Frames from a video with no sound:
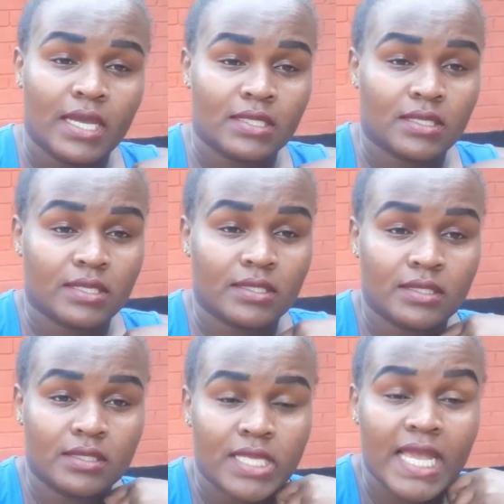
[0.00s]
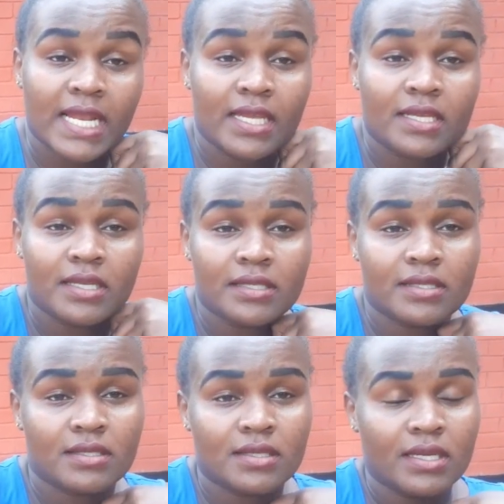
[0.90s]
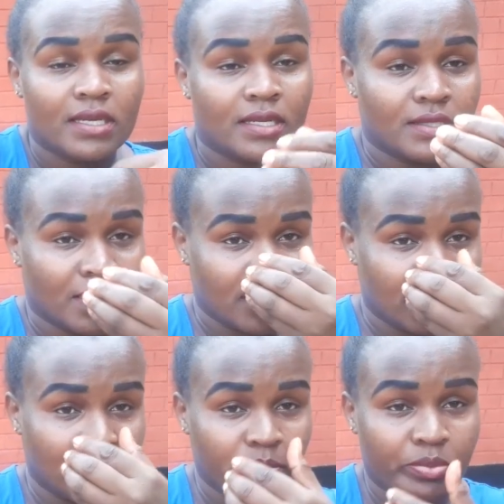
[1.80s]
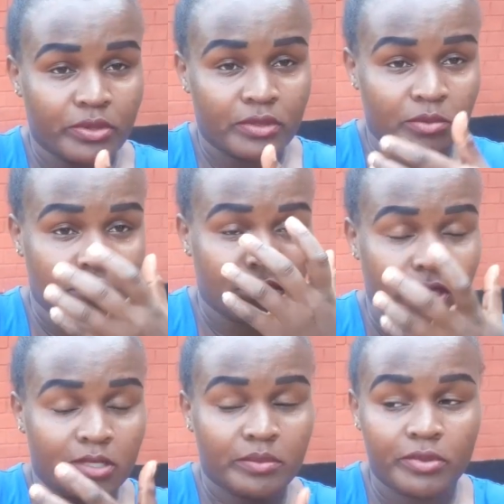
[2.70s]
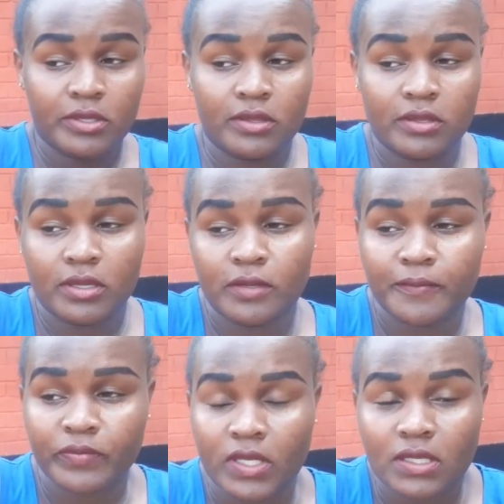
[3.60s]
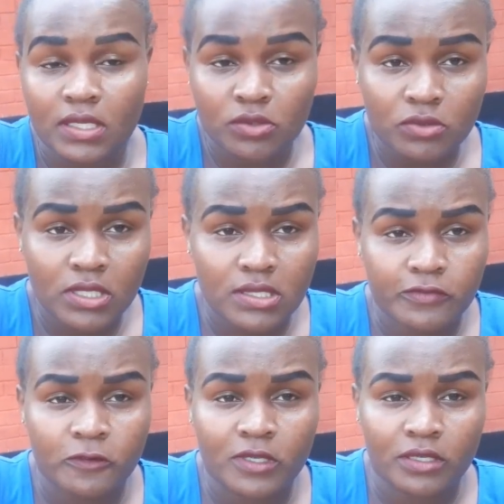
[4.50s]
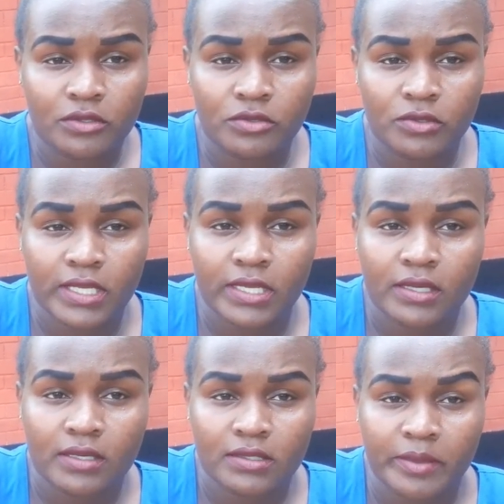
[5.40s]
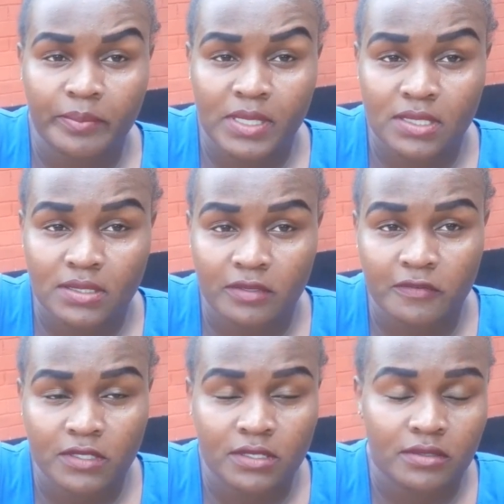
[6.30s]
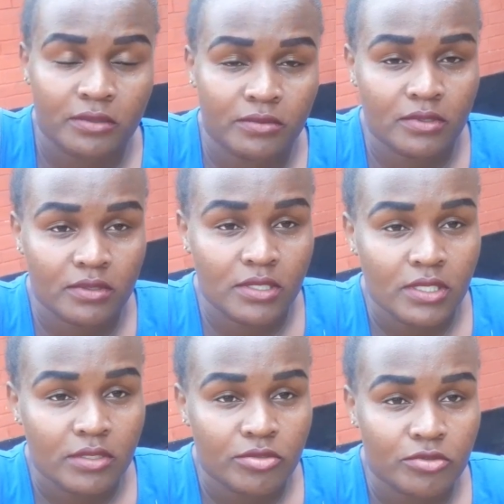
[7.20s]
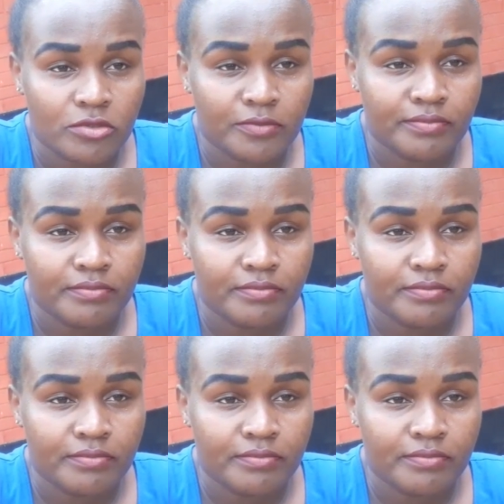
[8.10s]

a success. I like it. It is breathable. You can breathe. It does not really suffocate you like some masks I've seen around. So